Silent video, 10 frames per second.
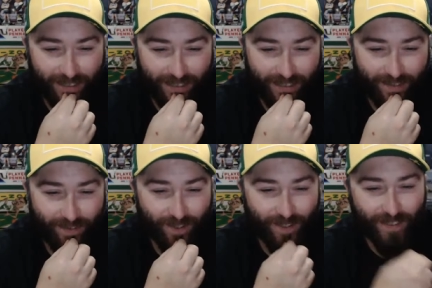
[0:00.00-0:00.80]
He's
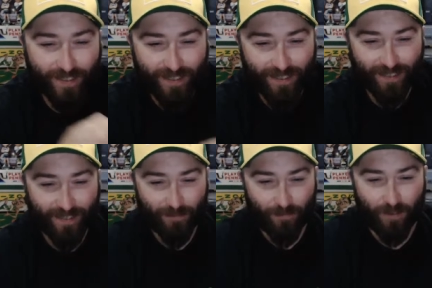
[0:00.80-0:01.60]
right in there?
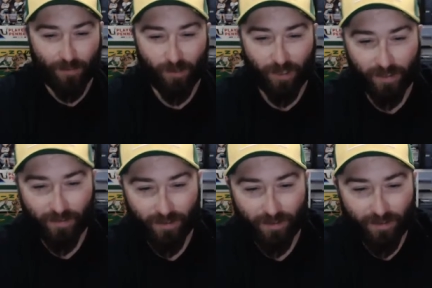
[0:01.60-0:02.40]
For the
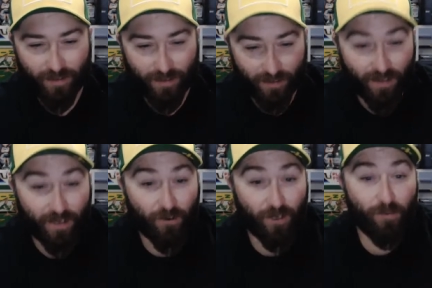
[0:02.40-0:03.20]
Brownlow, you
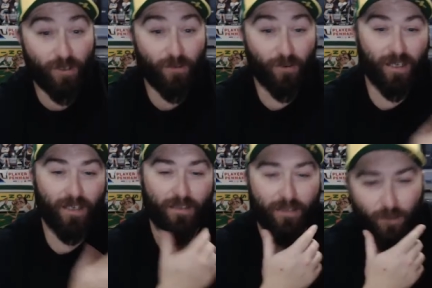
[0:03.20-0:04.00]
think Crips as
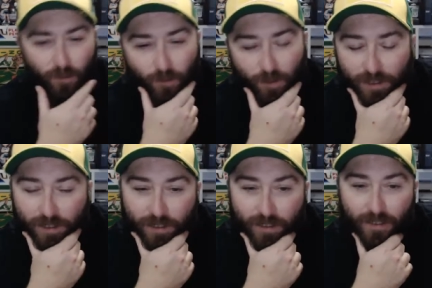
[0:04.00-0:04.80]
well? Oh,
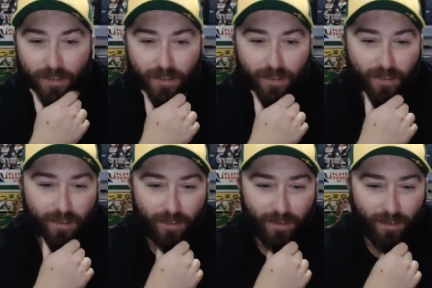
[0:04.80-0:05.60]

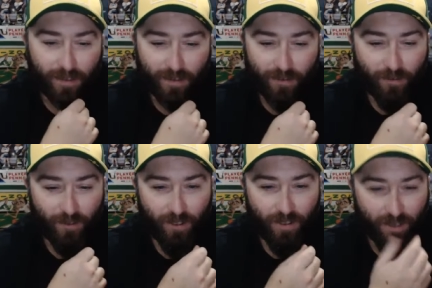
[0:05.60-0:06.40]
I
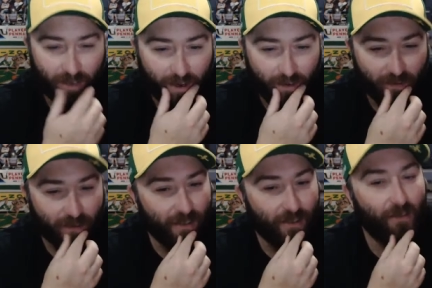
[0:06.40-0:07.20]
was just going
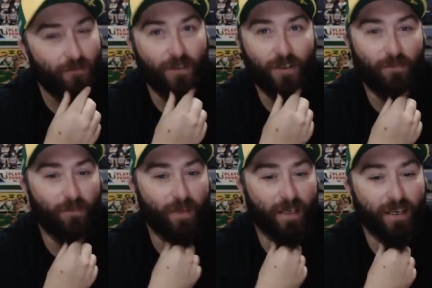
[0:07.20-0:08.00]
sort of off the top
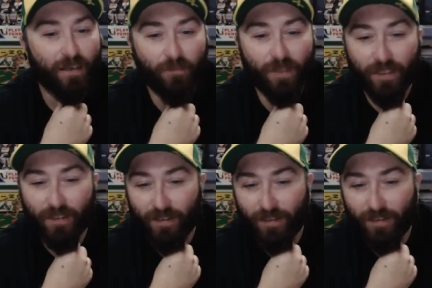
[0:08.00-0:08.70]
of my head, but